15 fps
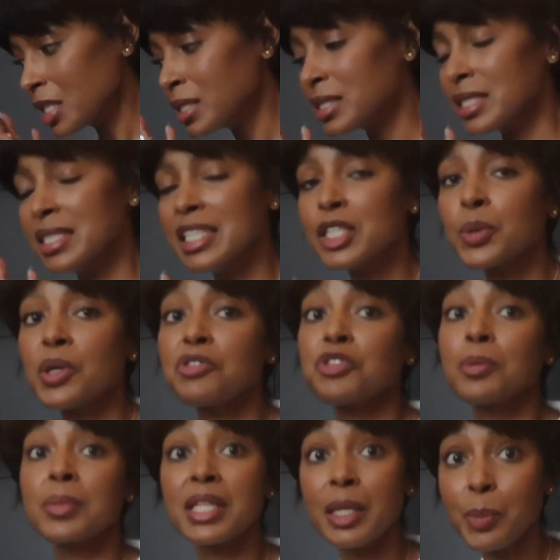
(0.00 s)
Daniqua
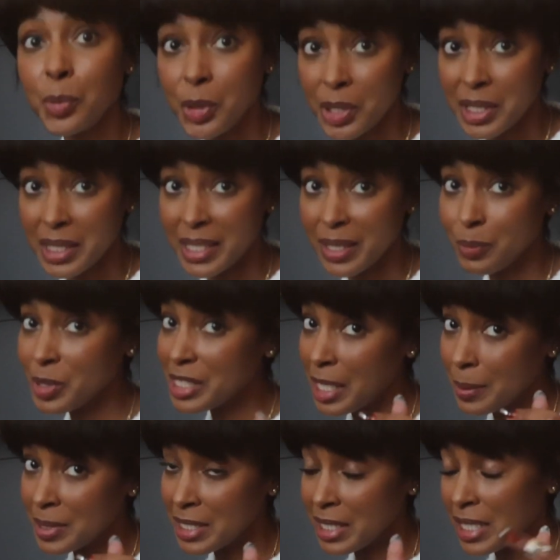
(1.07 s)
from Lip Brooklyn. What's
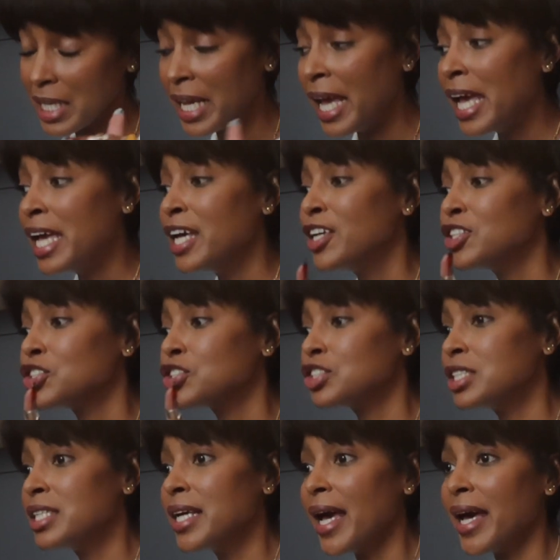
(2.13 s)
up, D?
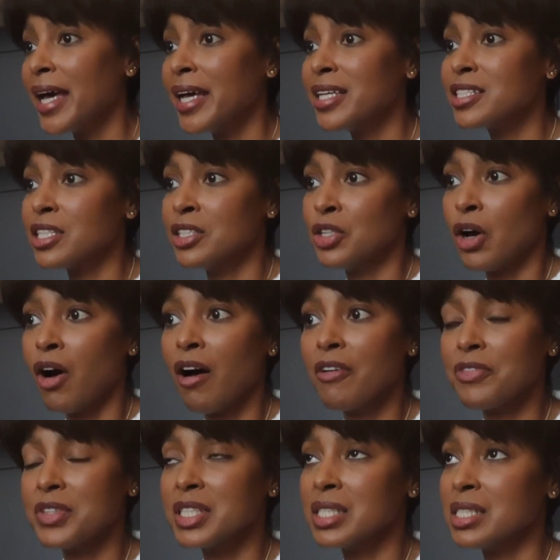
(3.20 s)
She has an
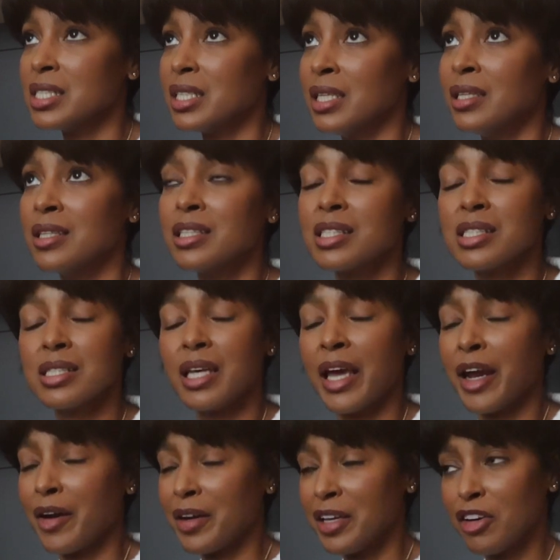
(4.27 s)
office in this
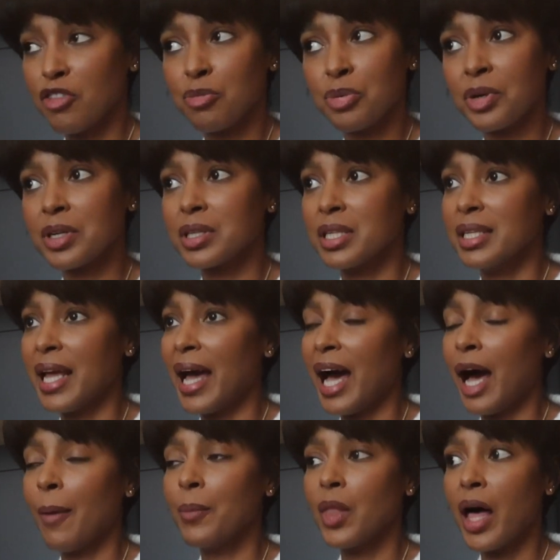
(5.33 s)
area of Brooklyn that
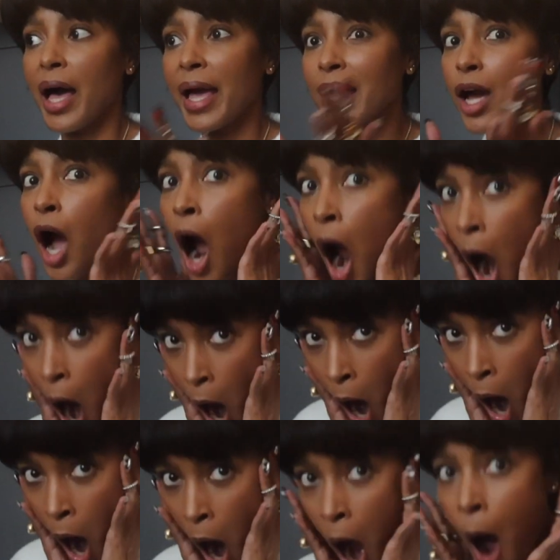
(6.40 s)
I'm like,
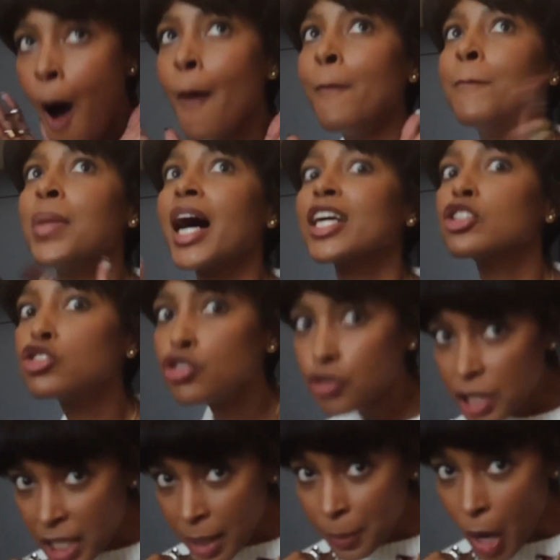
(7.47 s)
oh, my
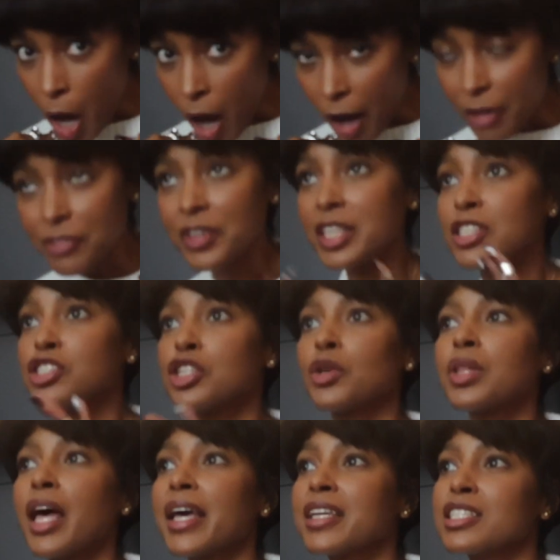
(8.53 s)
dream office. So
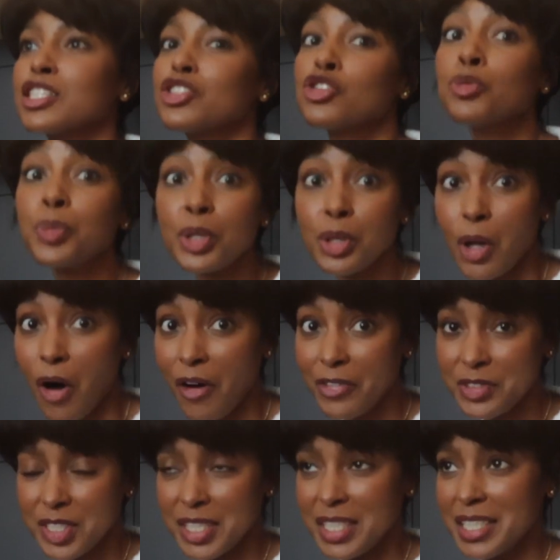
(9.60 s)
like, it's super
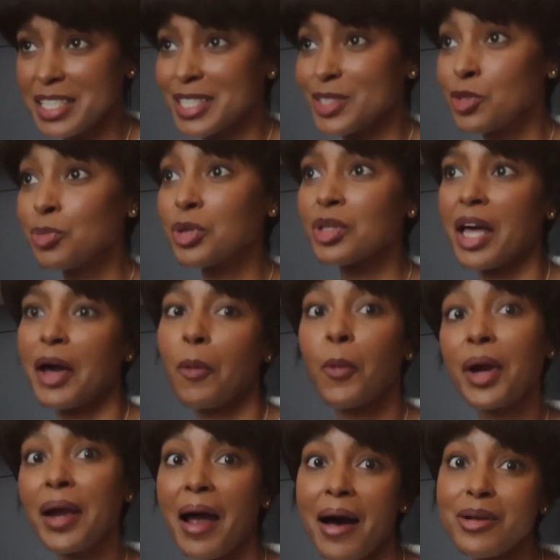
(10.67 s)
lofty. It's super like
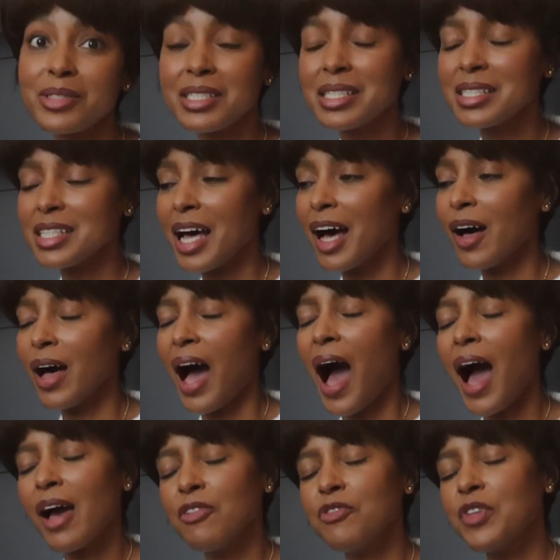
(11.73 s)
warehousey style.
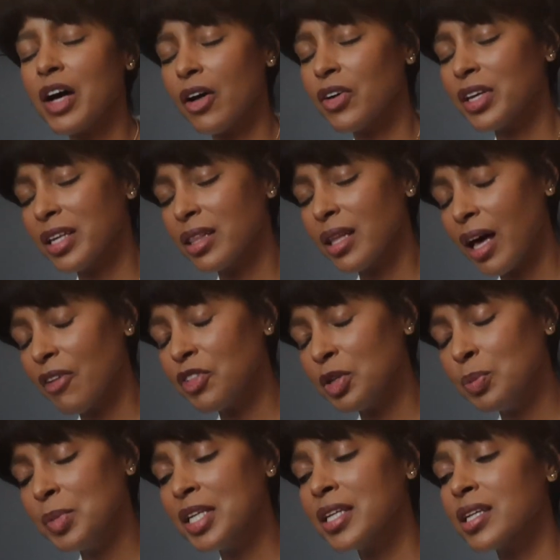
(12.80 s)
I fell in love
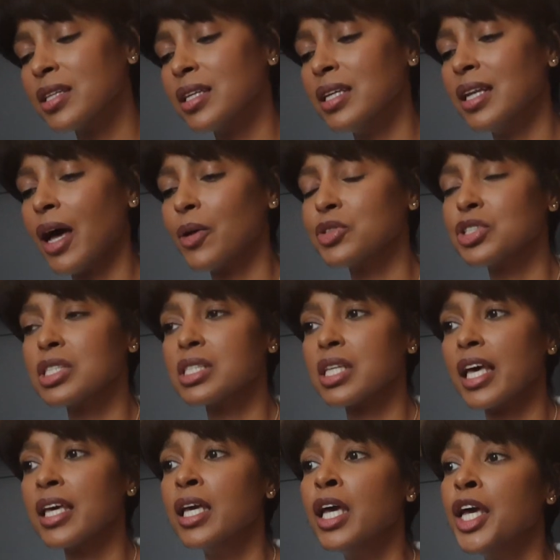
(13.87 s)
immediately. And I was just
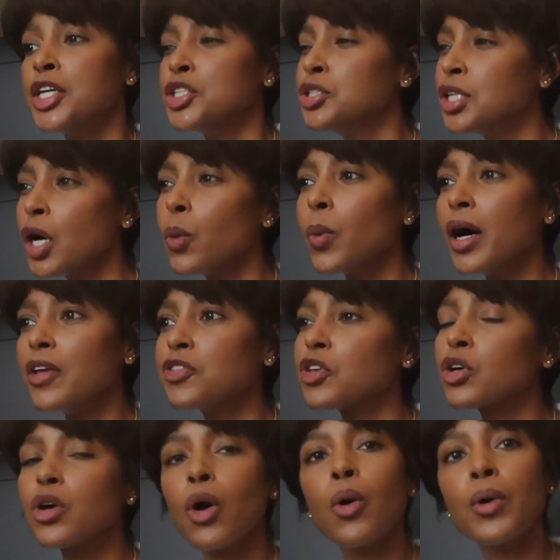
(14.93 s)
like, you know what? The
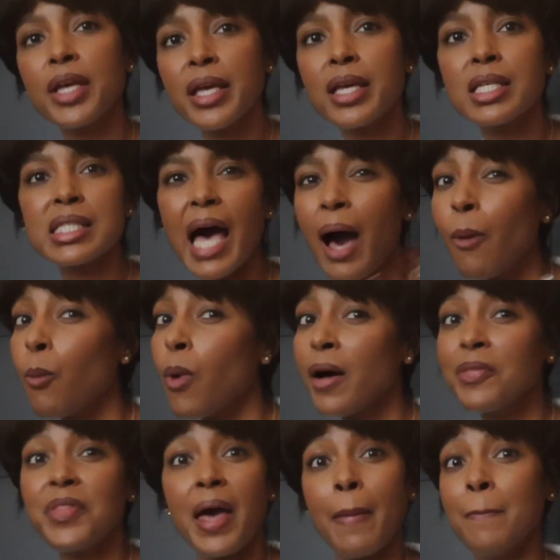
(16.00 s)
goal is I
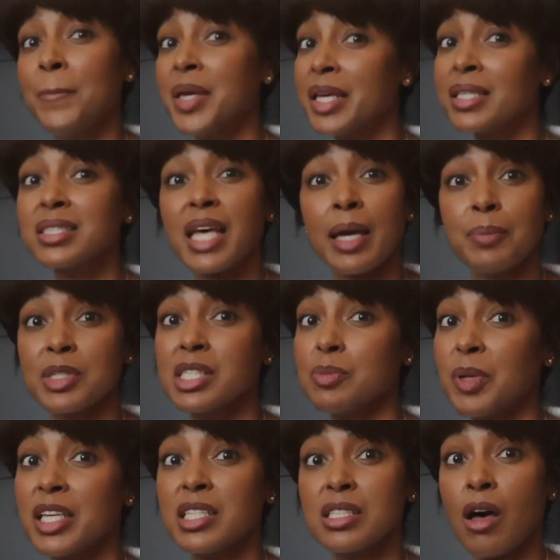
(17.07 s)
want that big type of
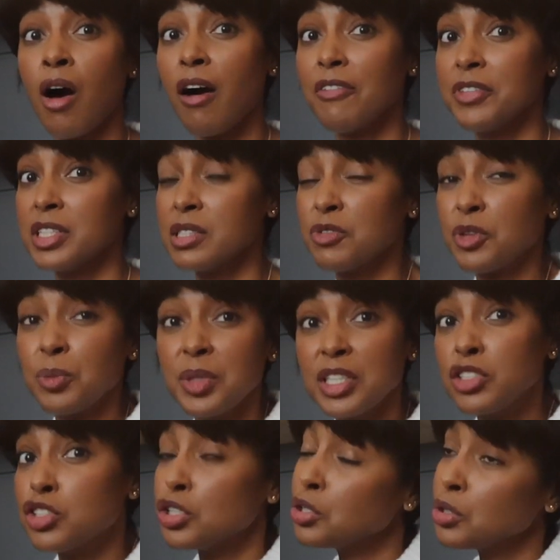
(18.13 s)
space office for
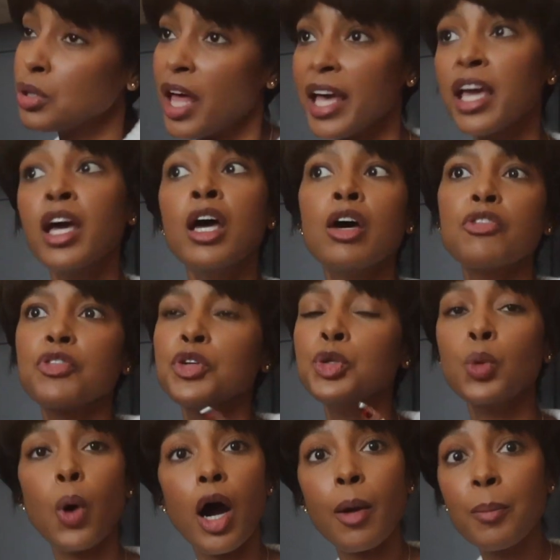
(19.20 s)
me too. Like for
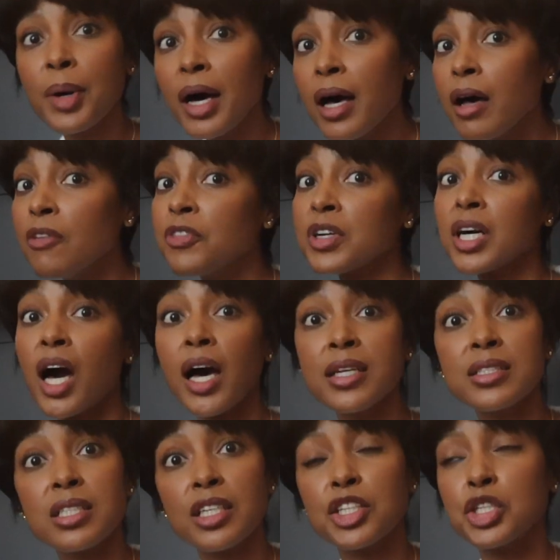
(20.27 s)
Noir Bud, for
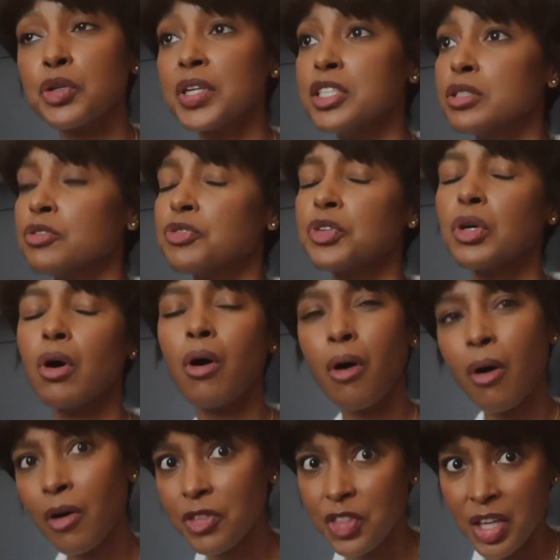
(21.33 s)
content curation, for
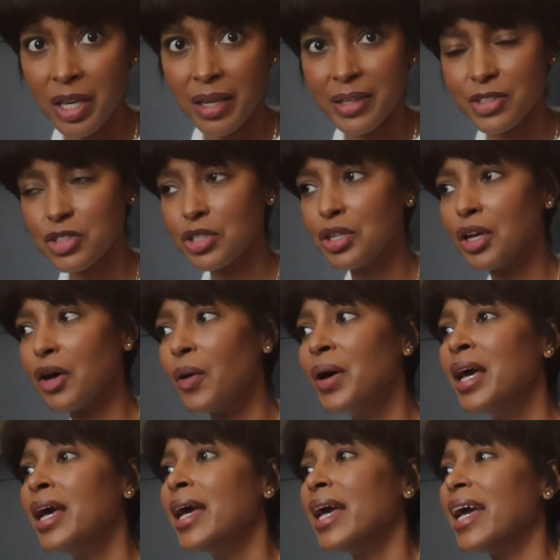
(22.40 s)
all things, you know?
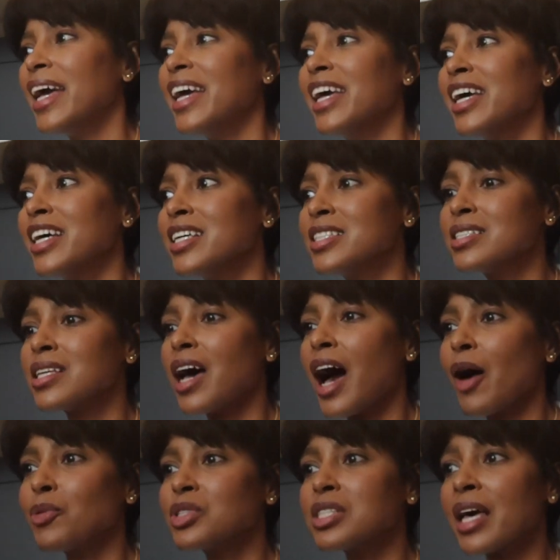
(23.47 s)
And
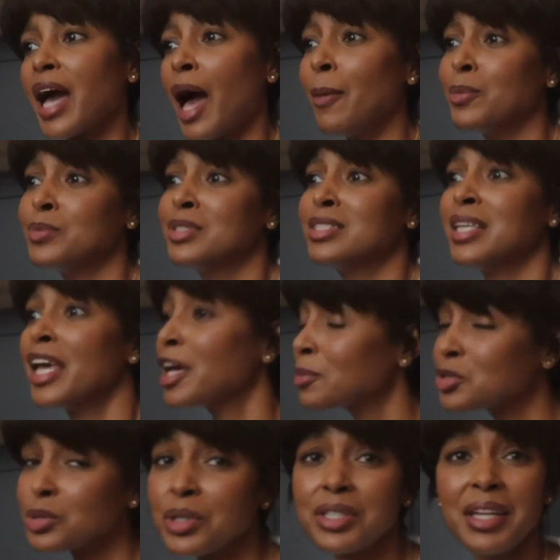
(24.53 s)
I was like, I'm damn
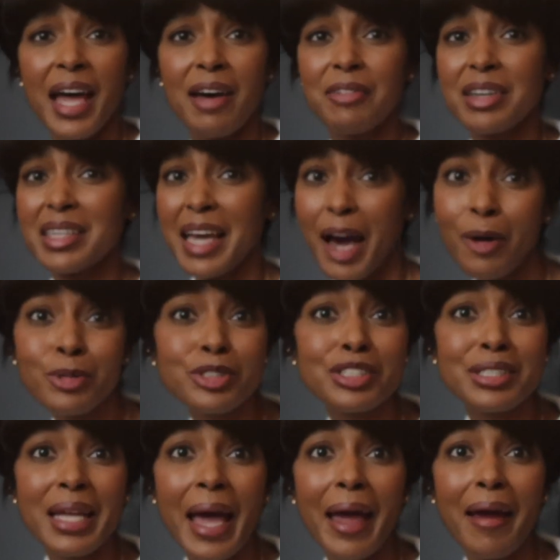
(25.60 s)
gonna have a couch
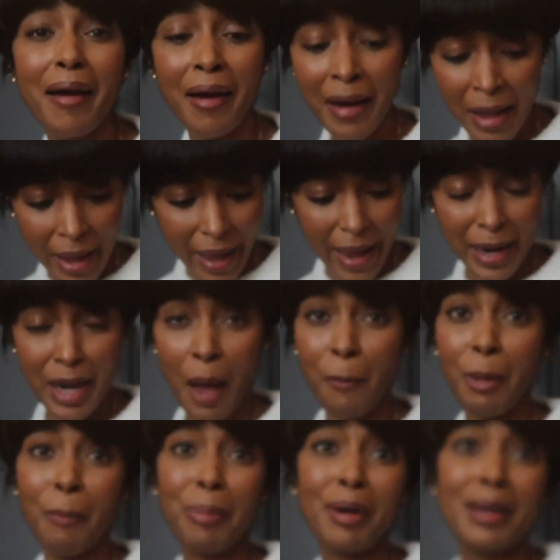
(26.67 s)
in there and I'm
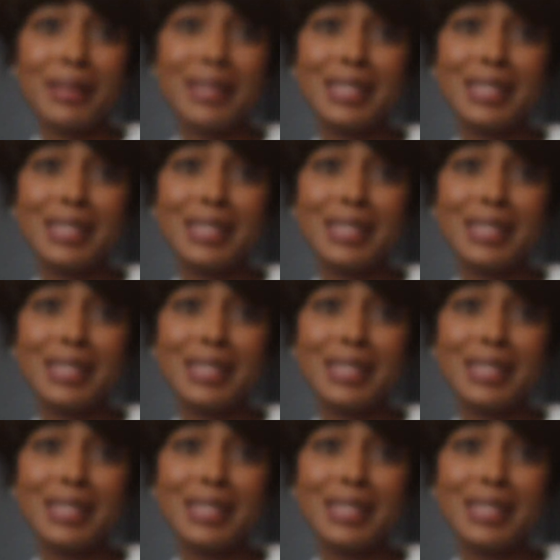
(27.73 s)
gonna put